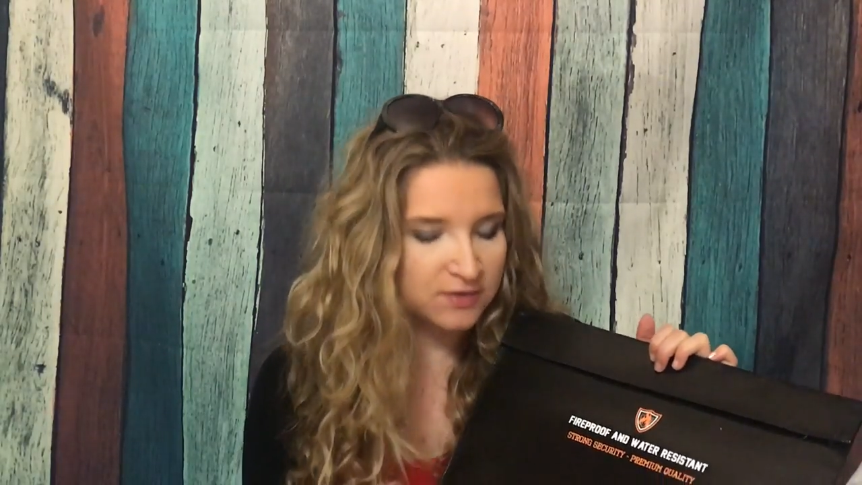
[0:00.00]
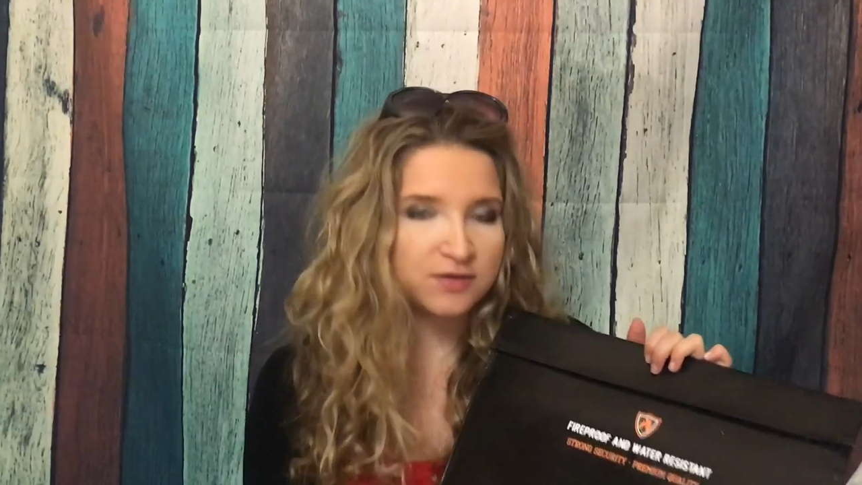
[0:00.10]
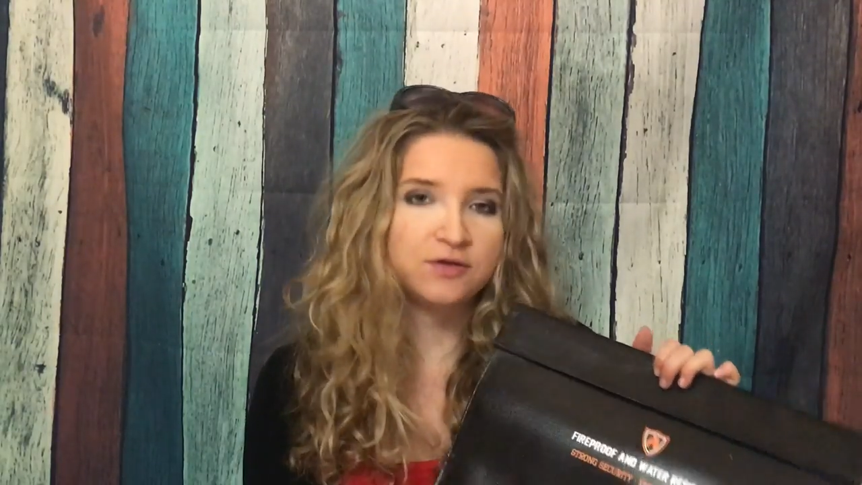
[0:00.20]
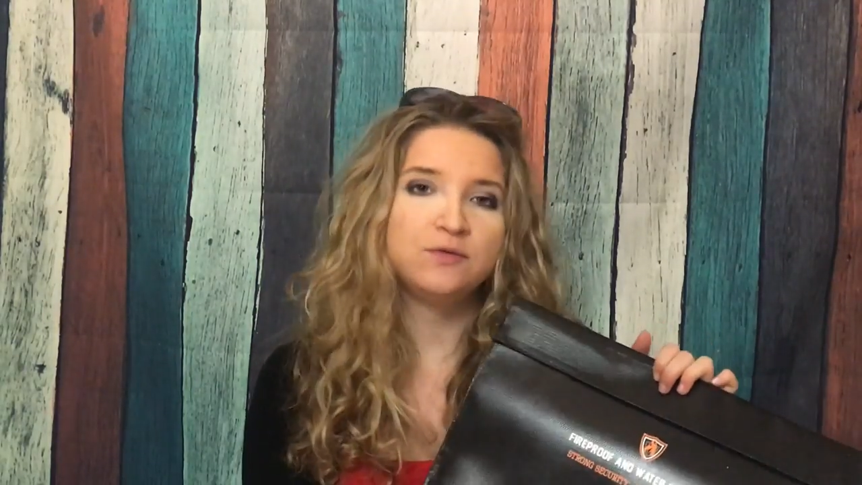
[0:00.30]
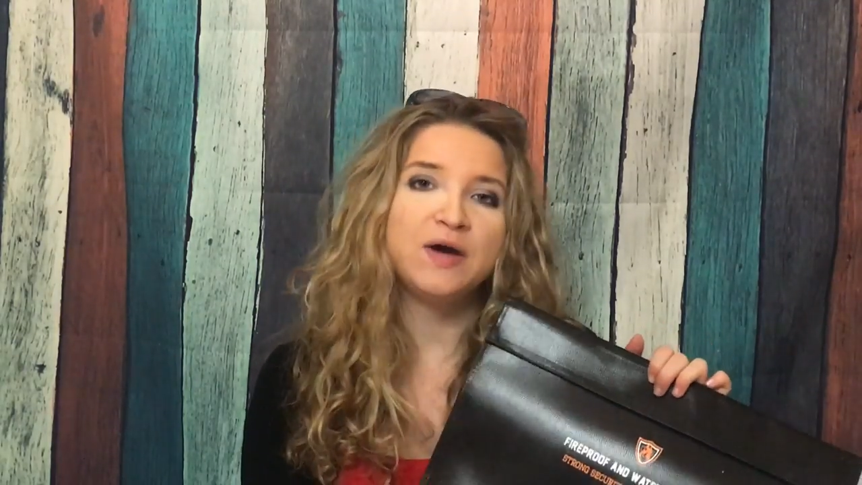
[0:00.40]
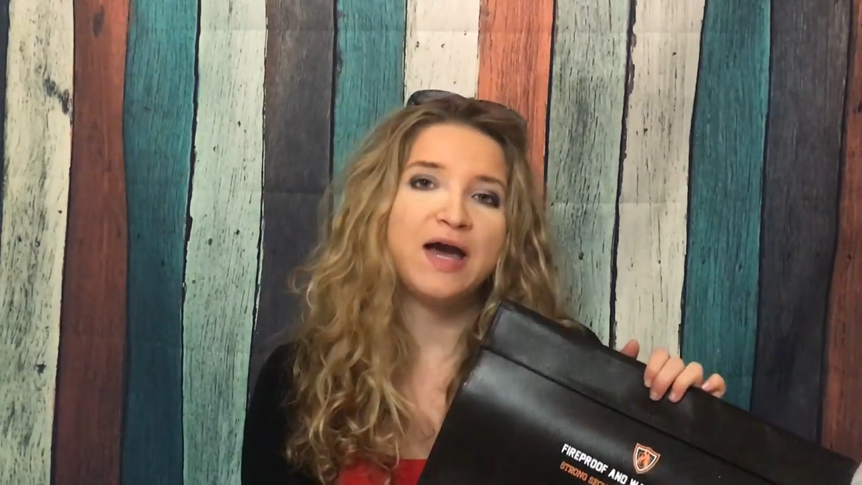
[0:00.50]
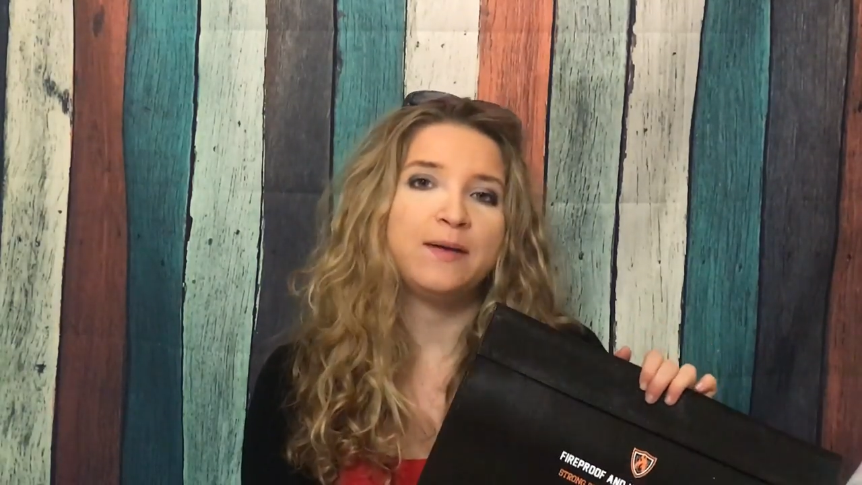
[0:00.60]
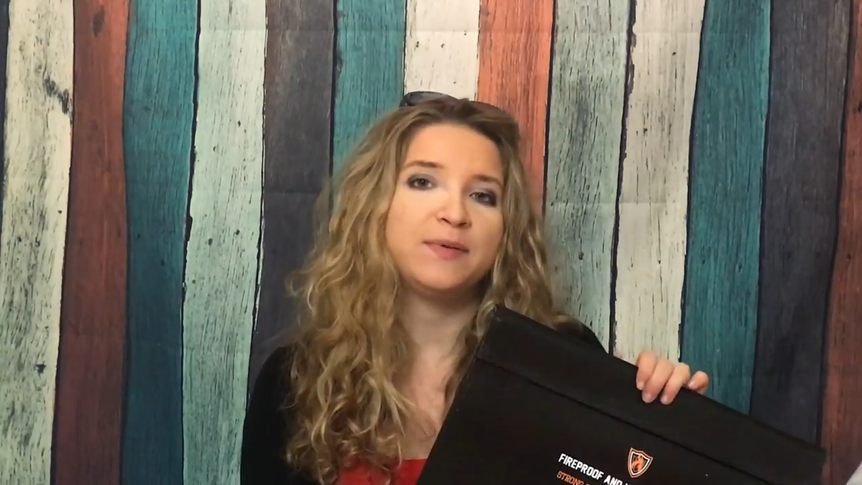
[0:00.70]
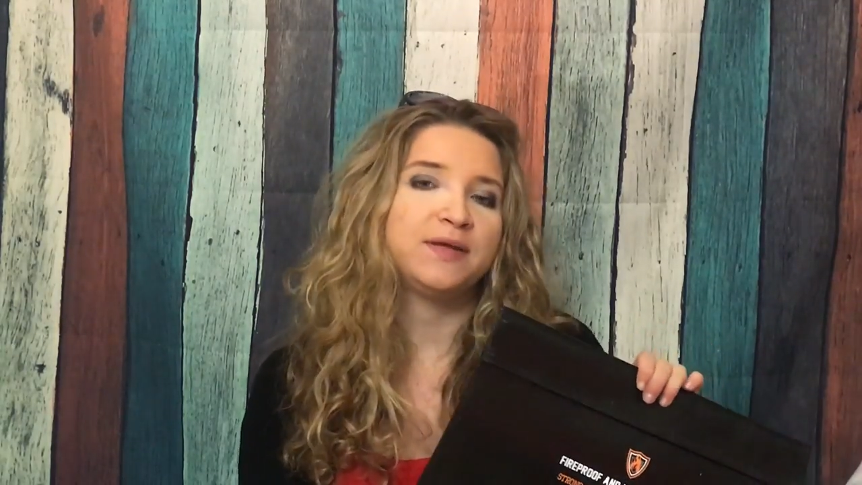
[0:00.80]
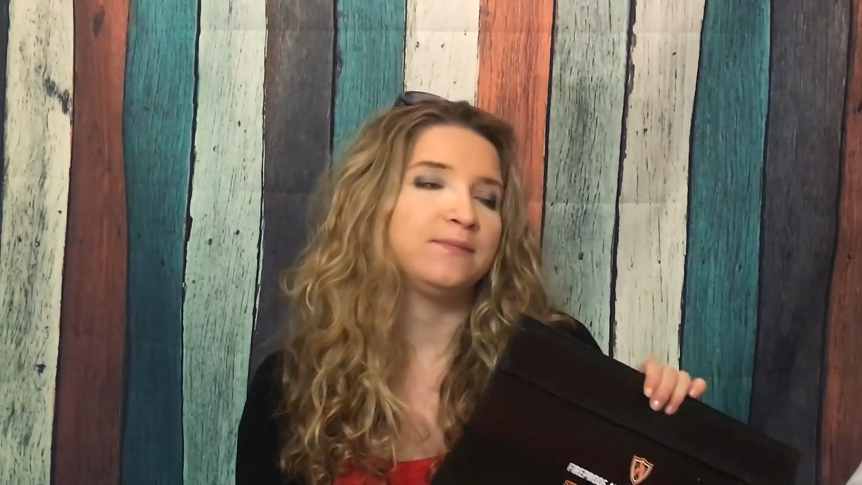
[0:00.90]
the
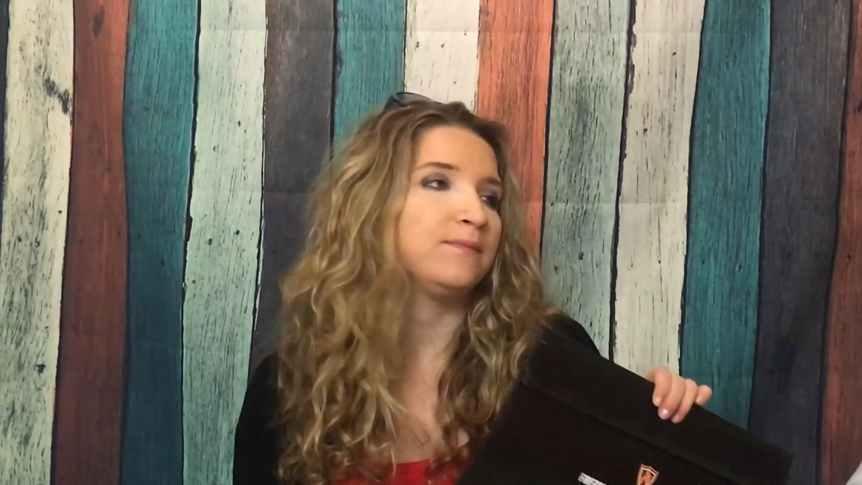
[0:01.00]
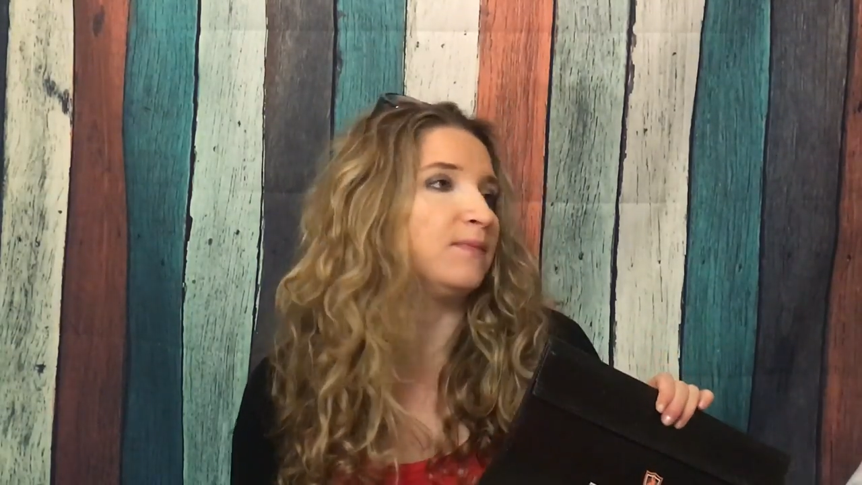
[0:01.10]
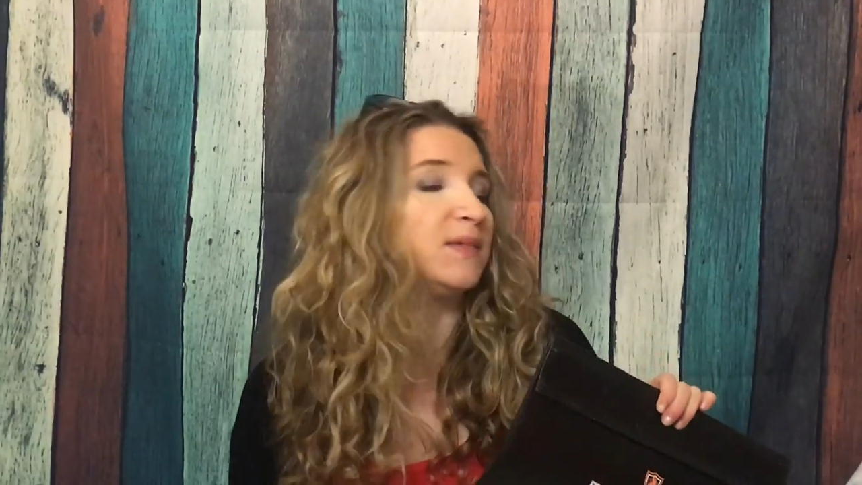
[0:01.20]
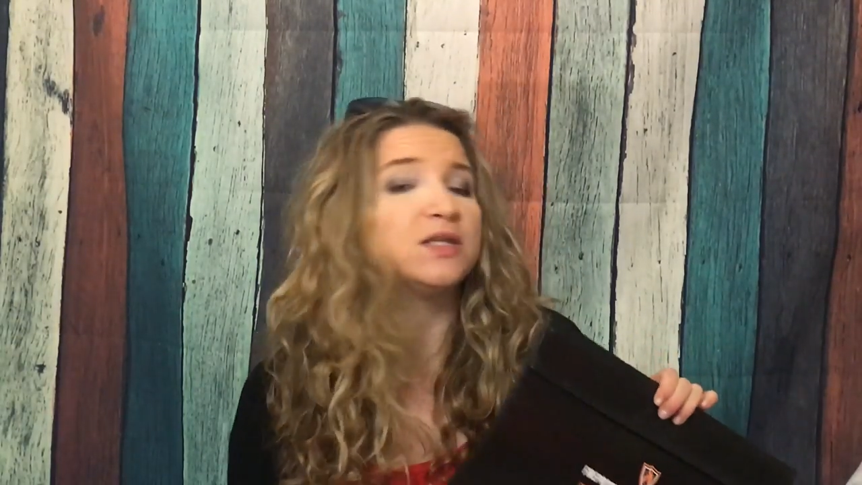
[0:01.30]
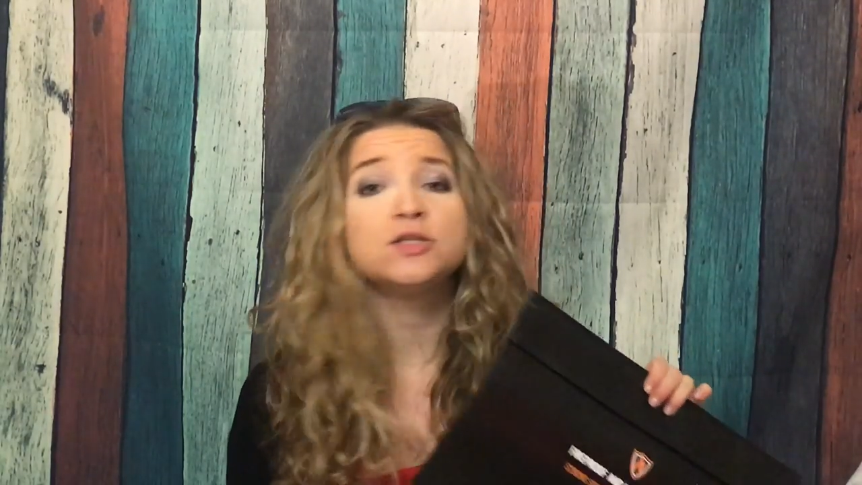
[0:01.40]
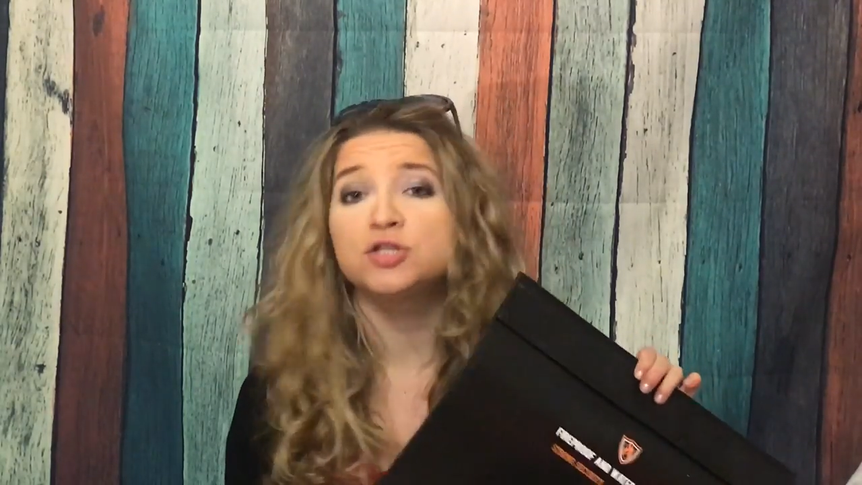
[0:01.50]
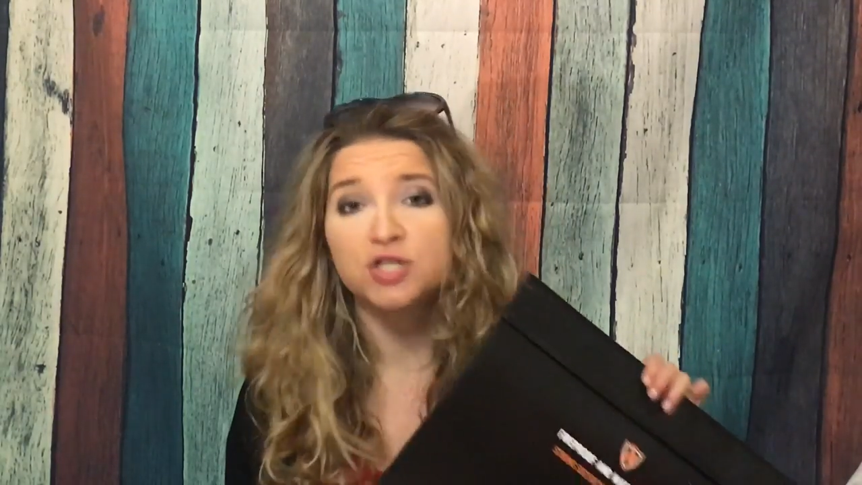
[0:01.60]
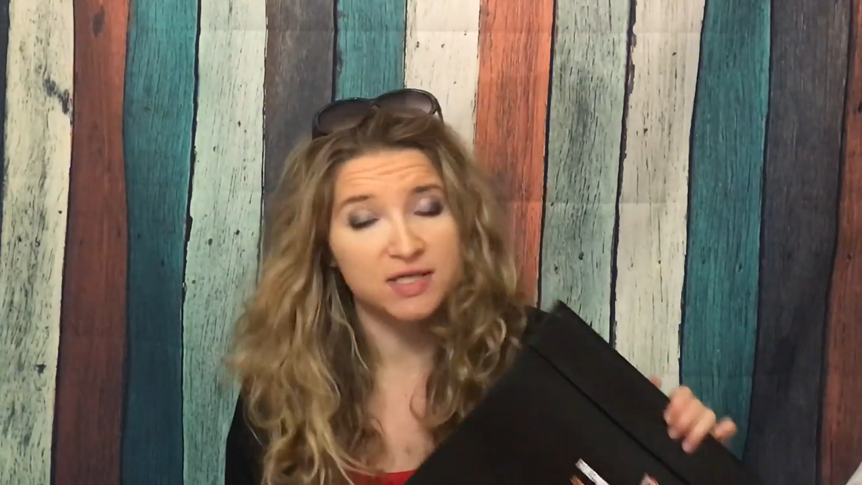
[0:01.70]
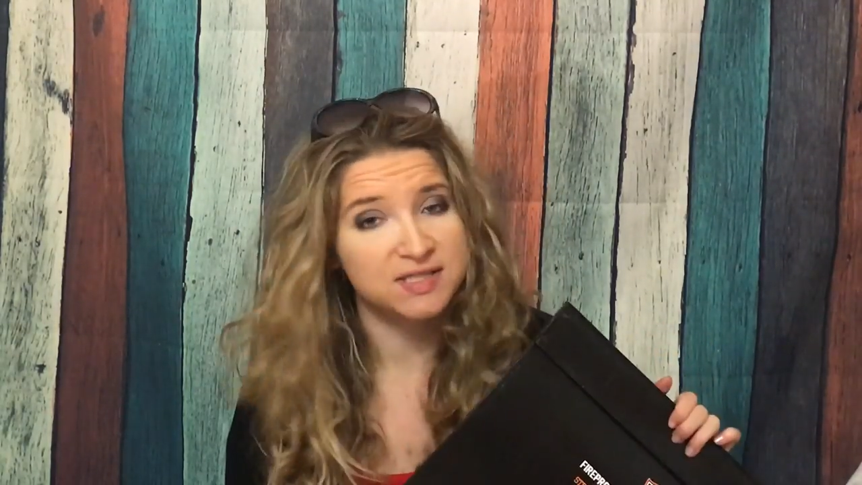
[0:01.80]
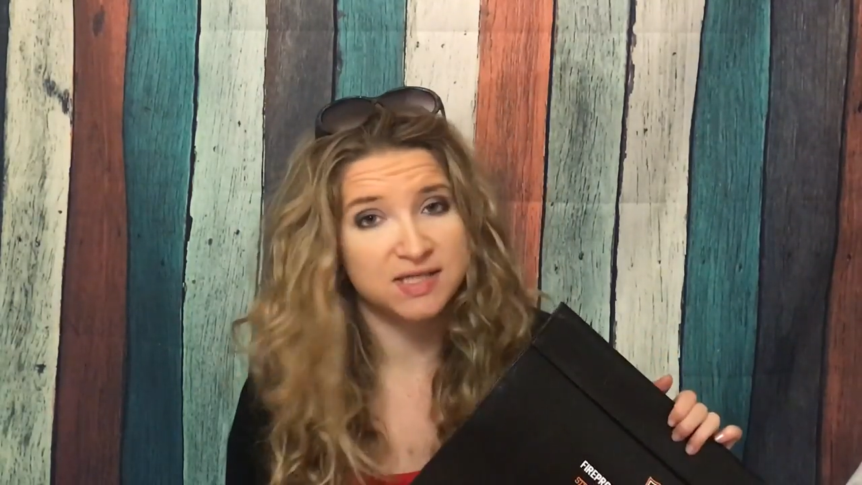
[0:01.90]
Goohapi,
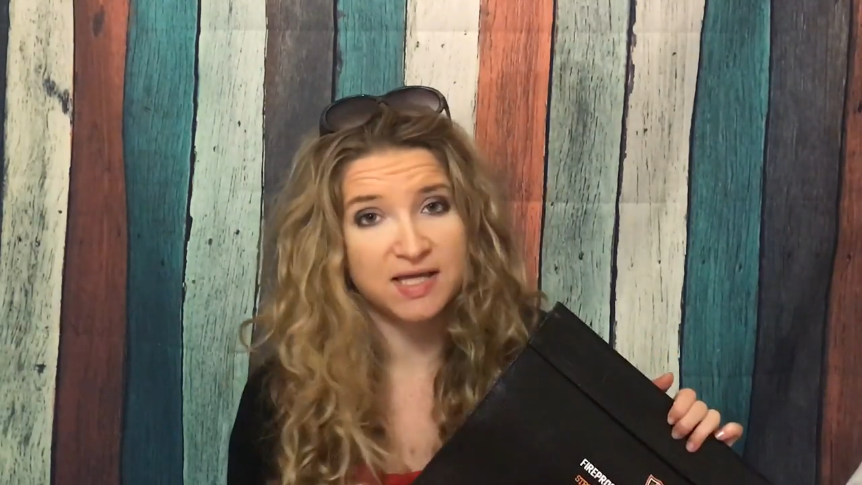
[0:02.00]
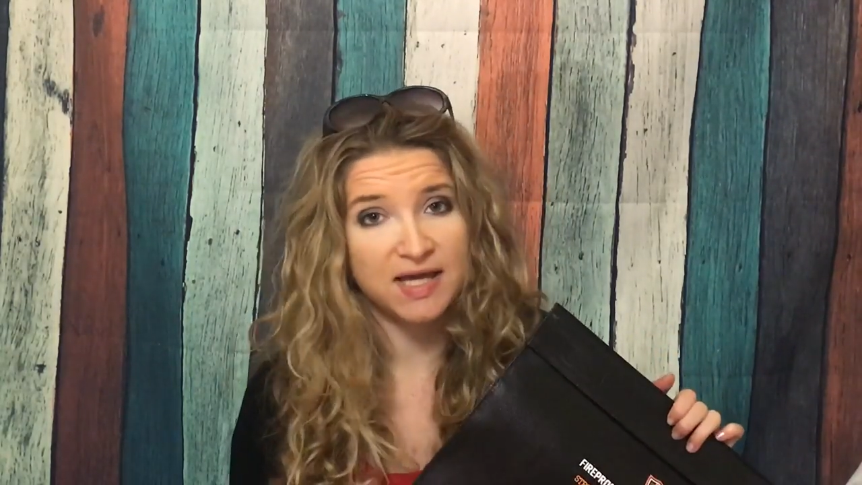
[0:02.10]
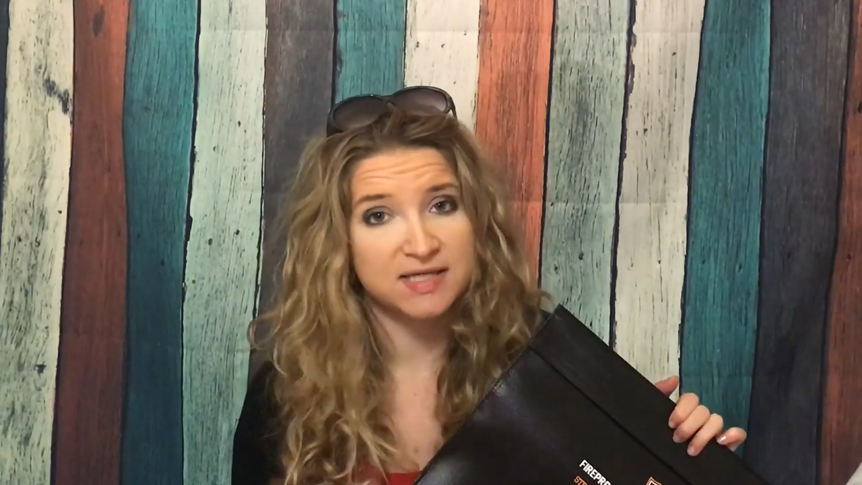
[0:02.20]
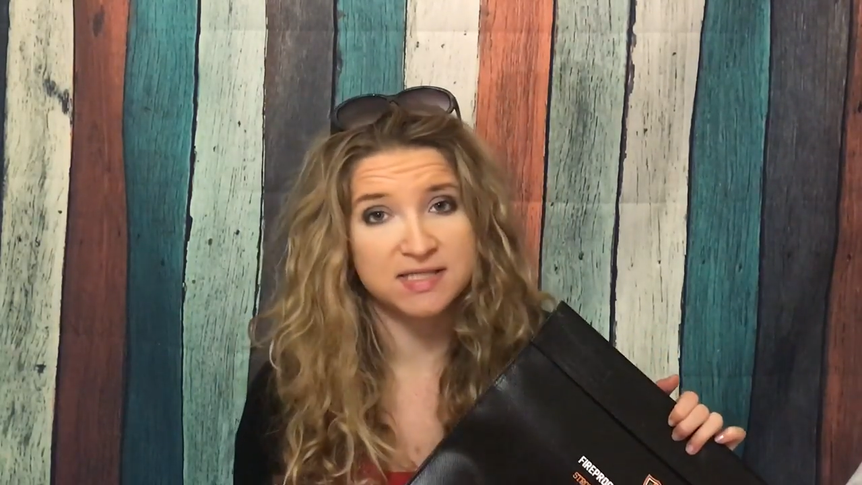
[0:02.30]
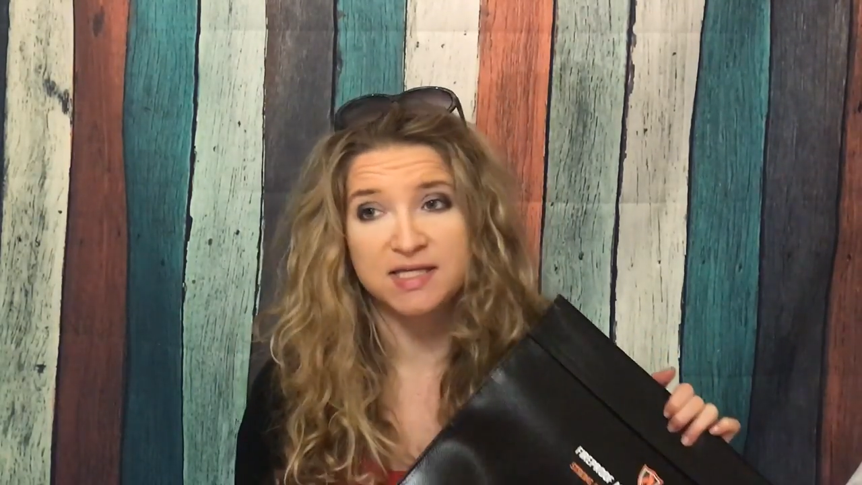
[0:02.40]
just in case.